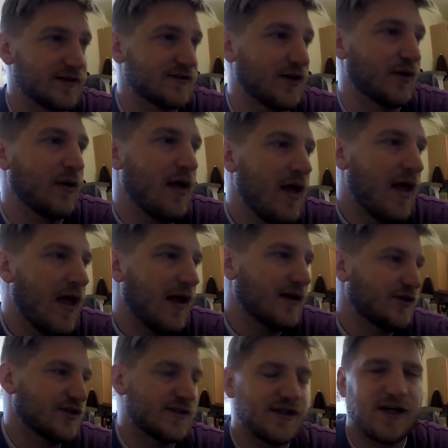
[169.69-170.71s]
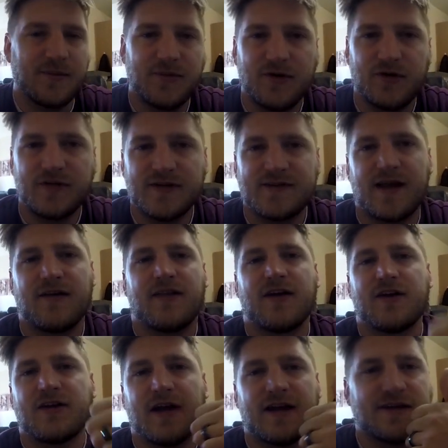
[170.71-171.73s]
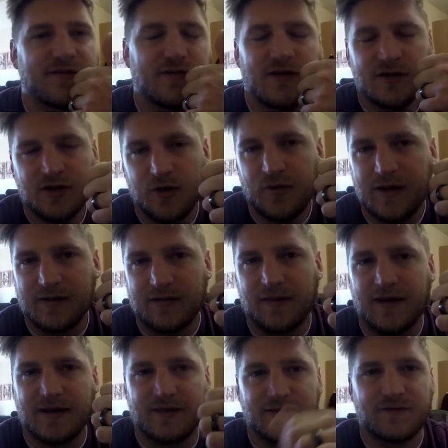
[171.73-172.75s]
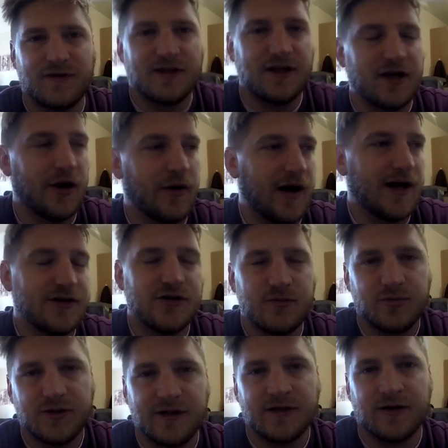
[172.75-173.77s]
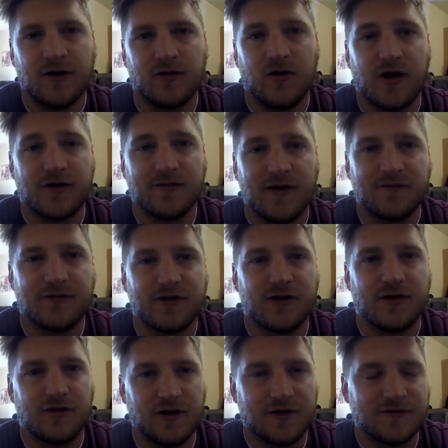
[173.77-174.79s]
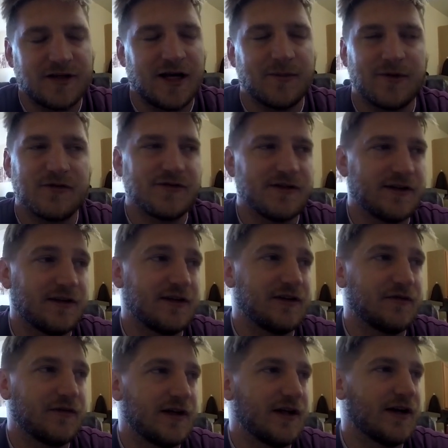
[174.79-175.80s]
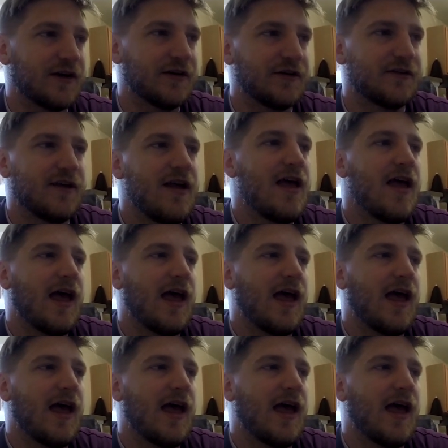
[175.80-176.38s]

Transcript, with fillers: So just um, throwing this out there, you guys, if you can go ahead and like the video, I do put in a lot of effort, a lot of time goes into these videos,